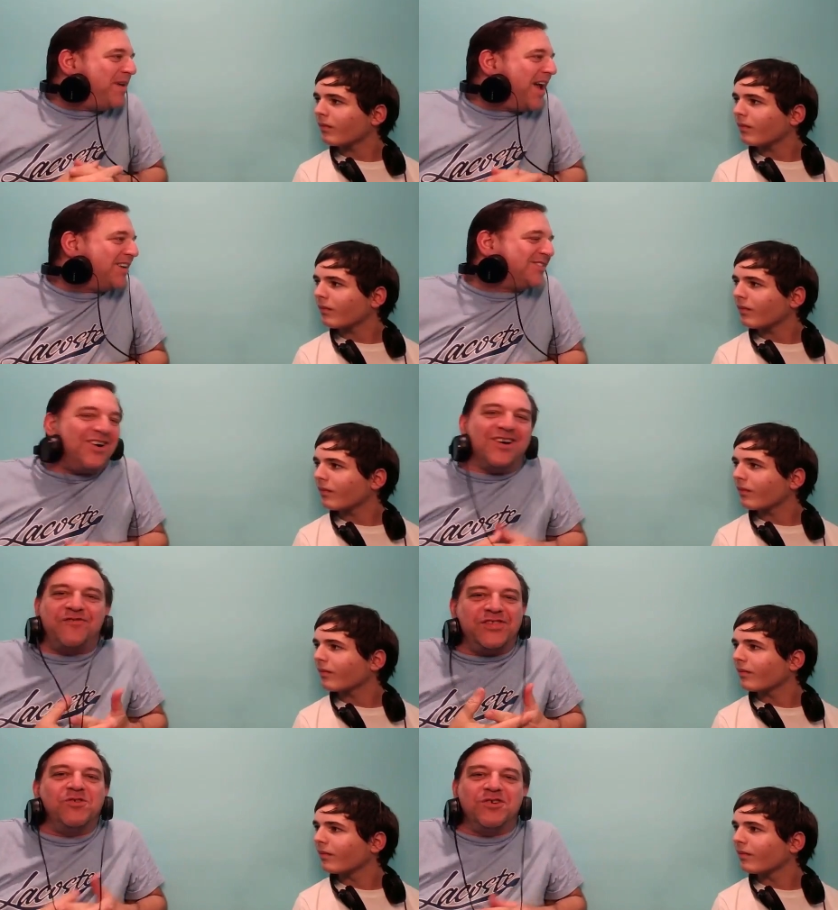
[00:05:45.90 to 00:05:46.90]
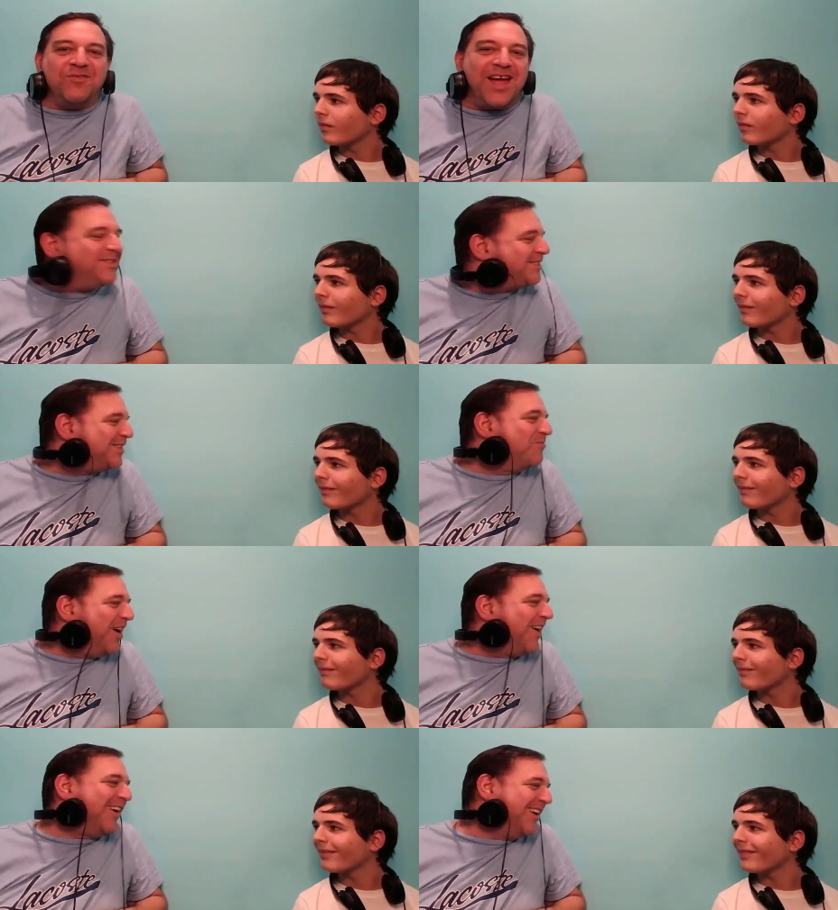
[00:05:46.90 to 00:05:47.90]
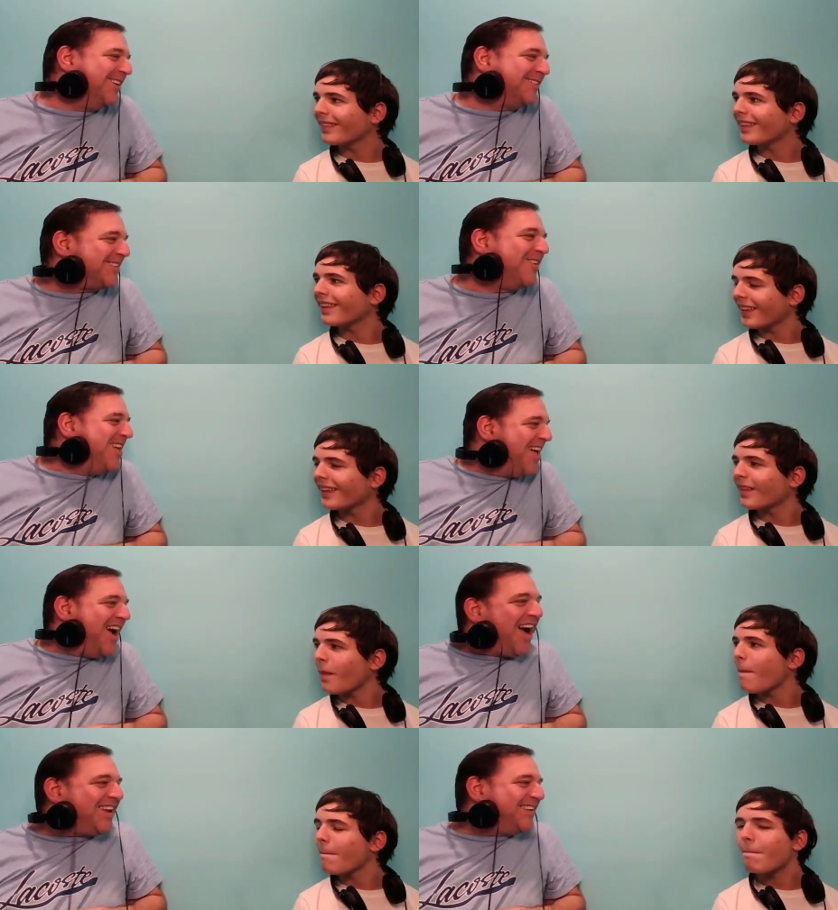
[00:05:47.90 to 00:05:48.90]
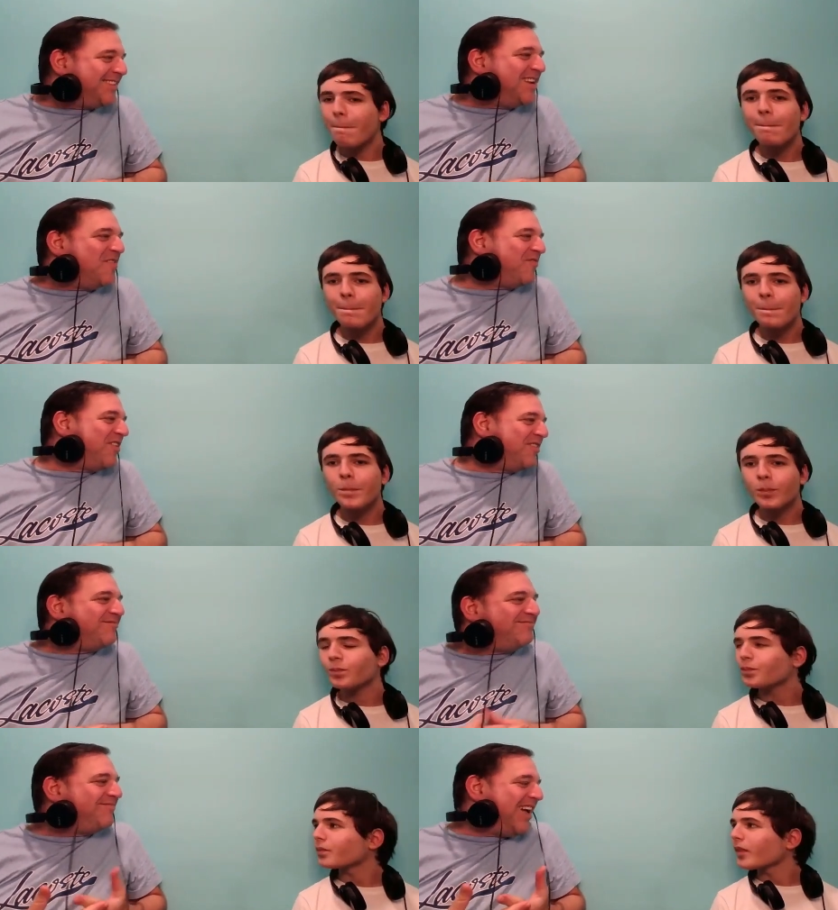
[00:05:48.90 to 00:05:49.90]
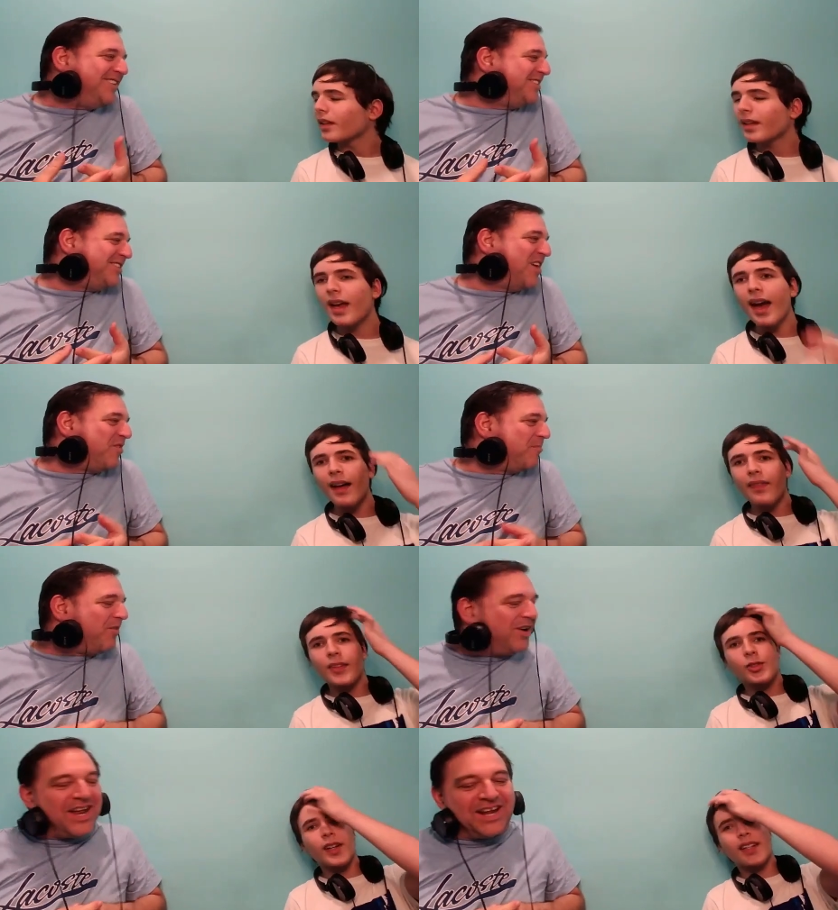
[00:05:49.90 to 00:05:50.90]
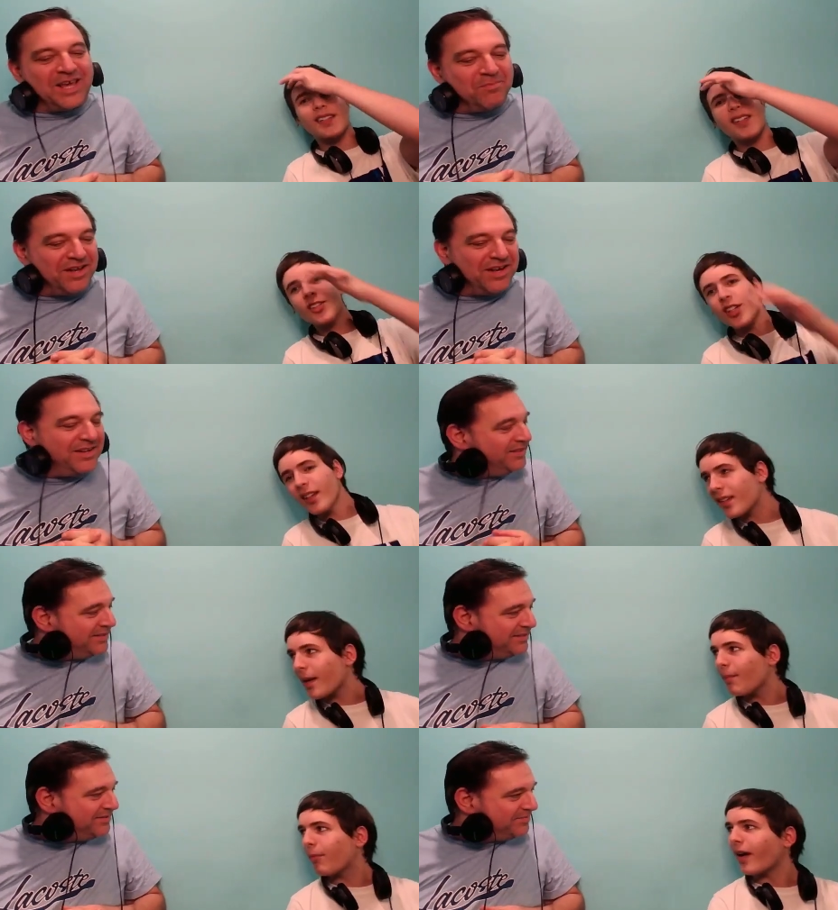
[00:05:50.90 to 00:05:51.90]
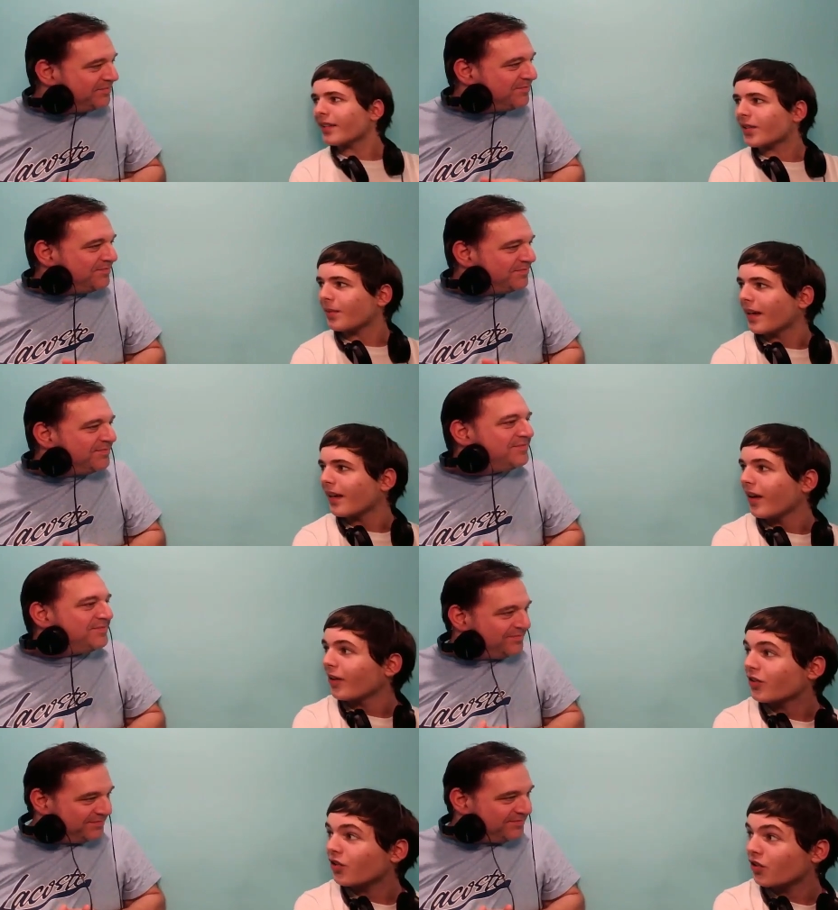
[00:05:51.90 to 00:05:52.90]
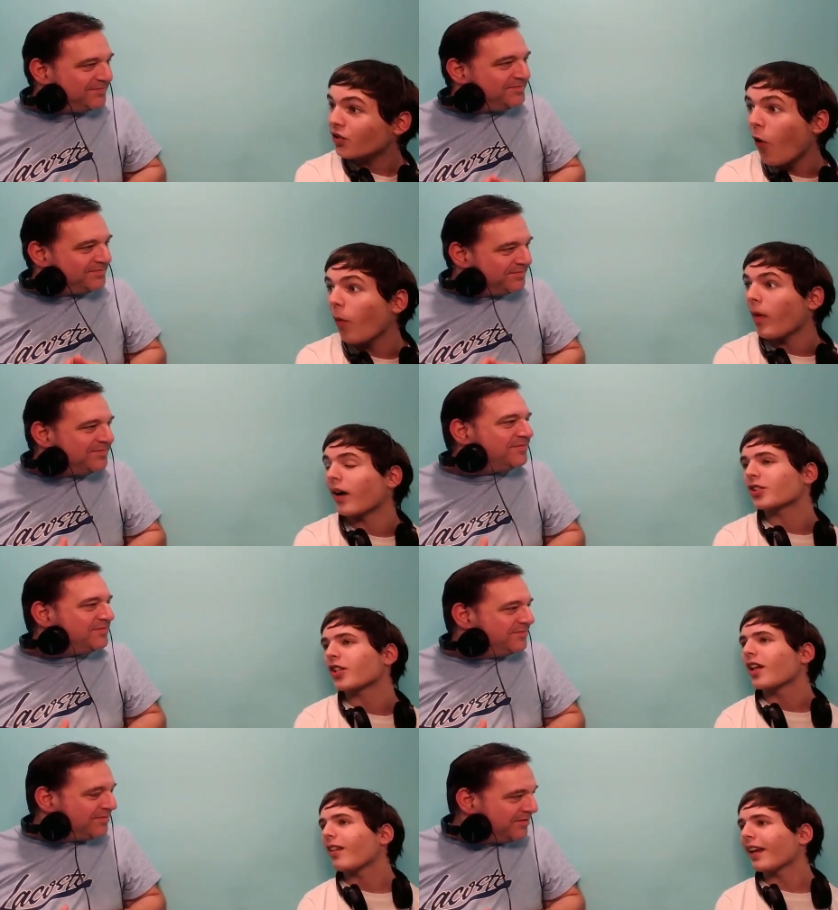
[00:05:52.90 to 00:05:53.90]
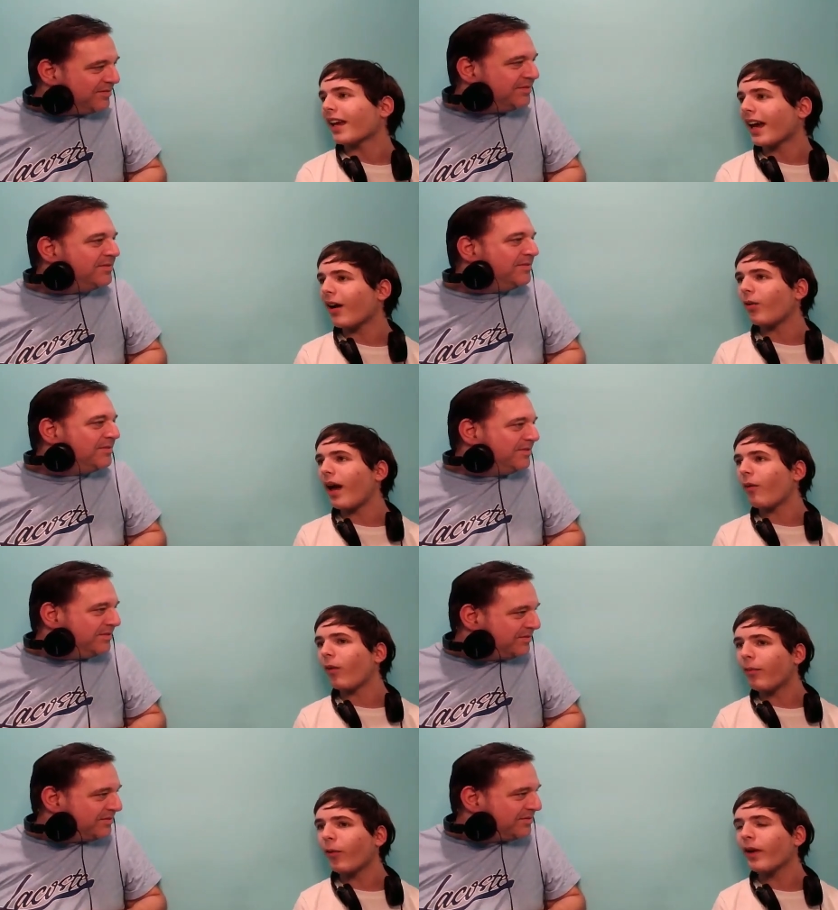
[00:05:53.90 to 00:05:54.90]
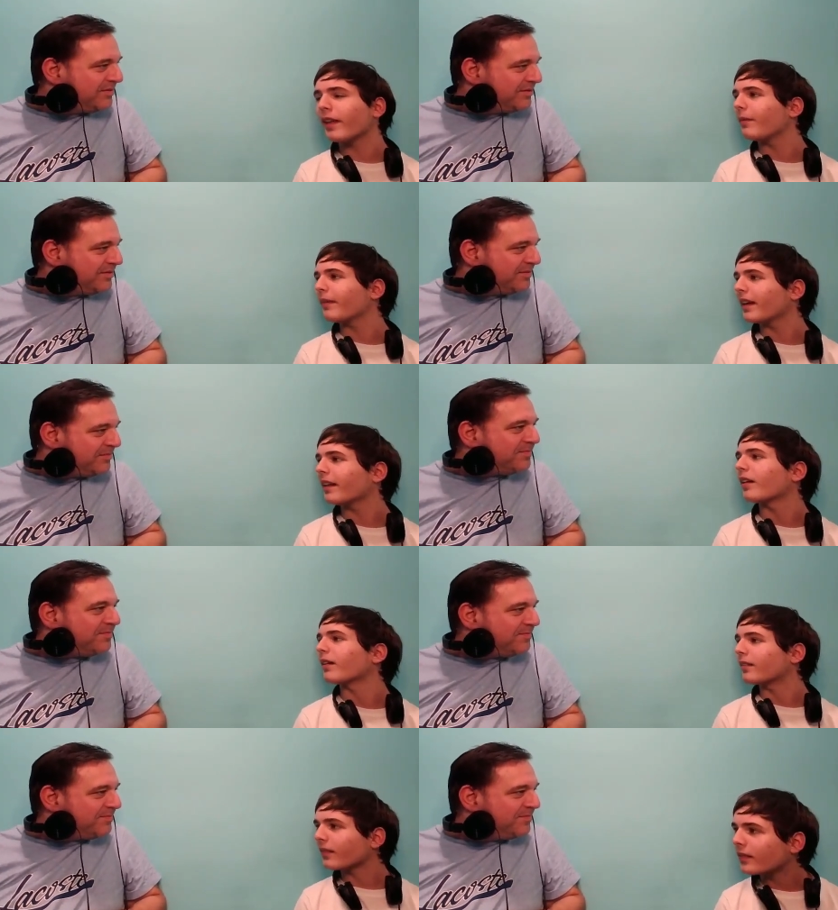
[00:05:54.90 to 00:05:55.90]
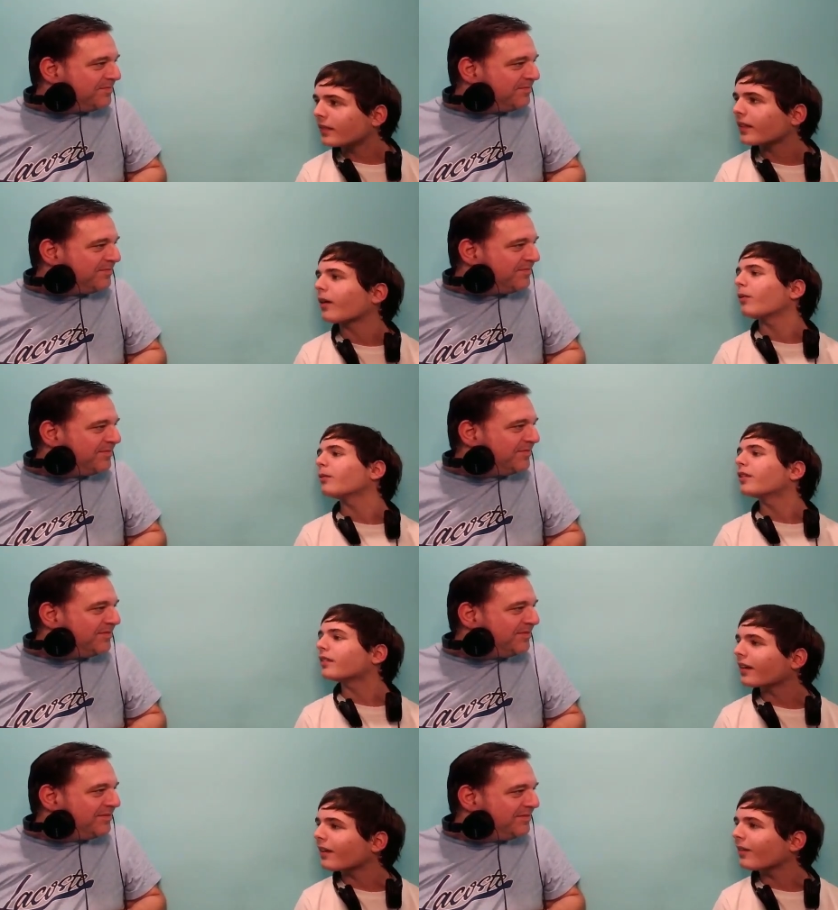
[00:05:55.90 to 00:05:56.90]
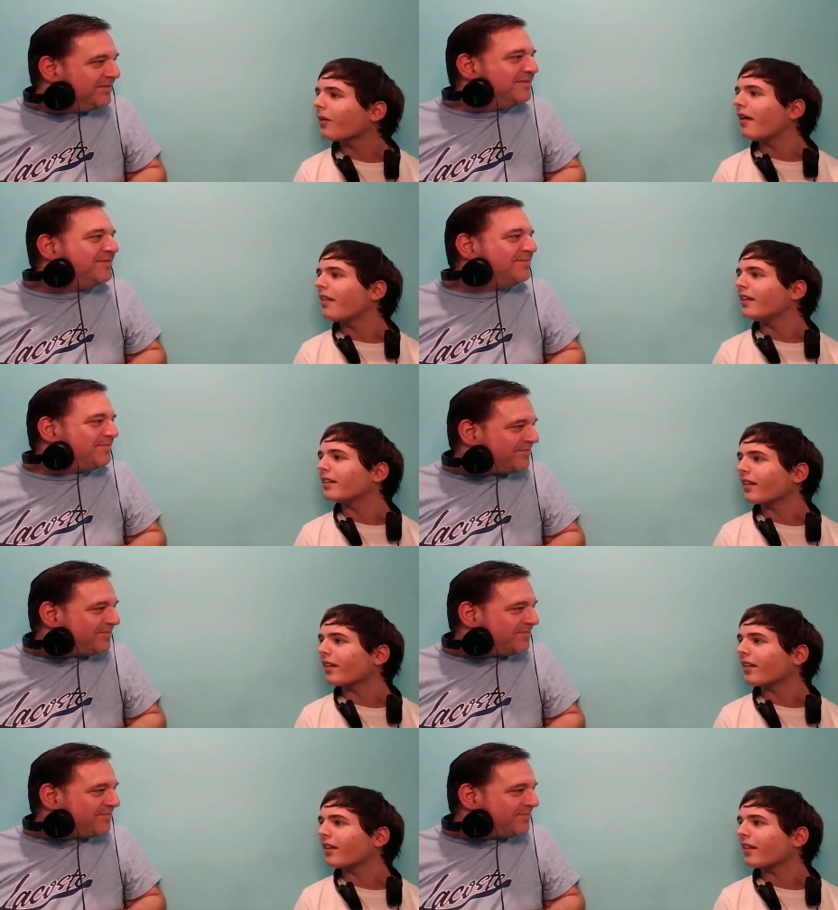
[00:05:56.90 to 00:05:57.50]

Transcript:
Speaker 1: Mac song floating around somewhere, you know. So I guess I never. I just yeah, the transitions
Speaker 2: any, impressed me so much. Like how at one point in the beginning that down down and then to